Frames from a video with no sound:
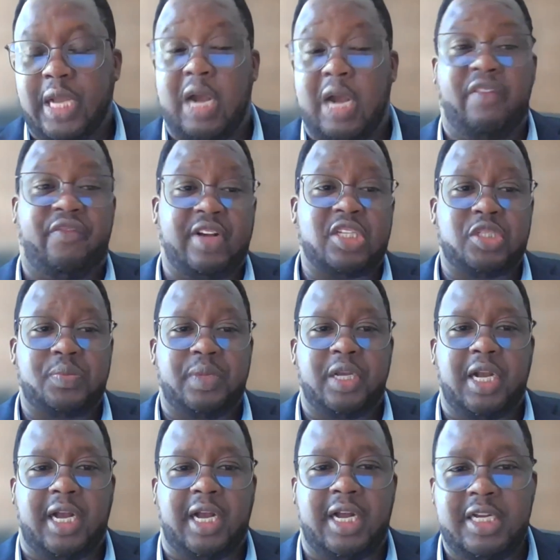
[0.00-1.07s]
Our first
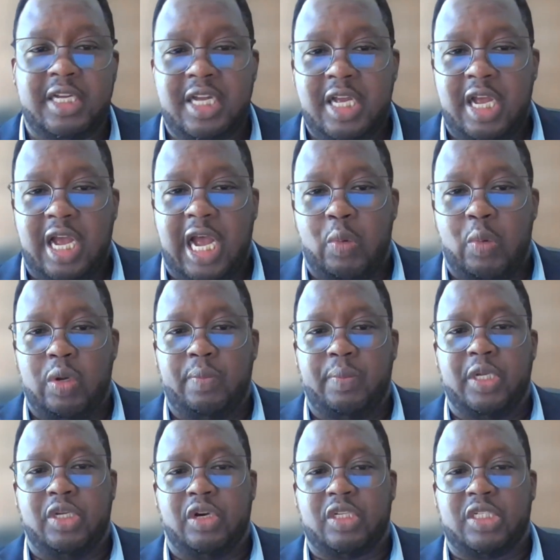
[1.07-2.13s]
speaker will
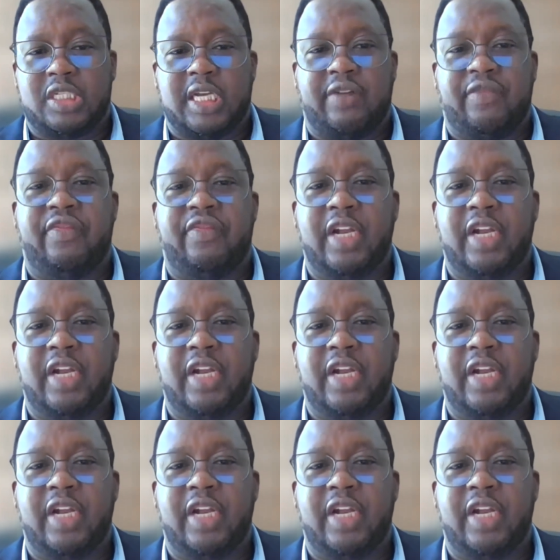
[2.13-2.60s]
be Dr.